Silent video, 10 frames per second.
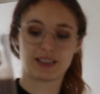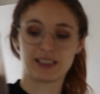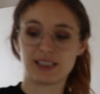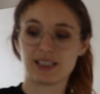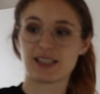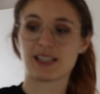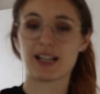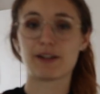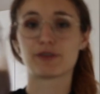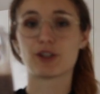This is the
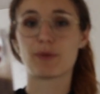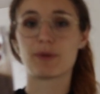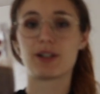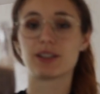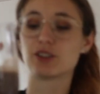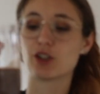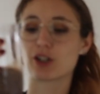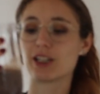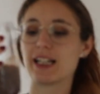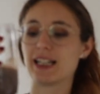leftover
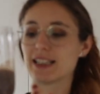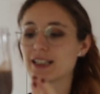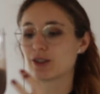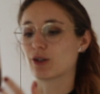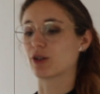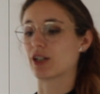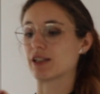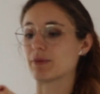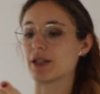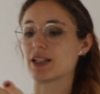chocolate and
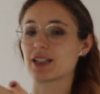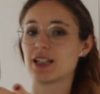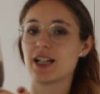coconut milk,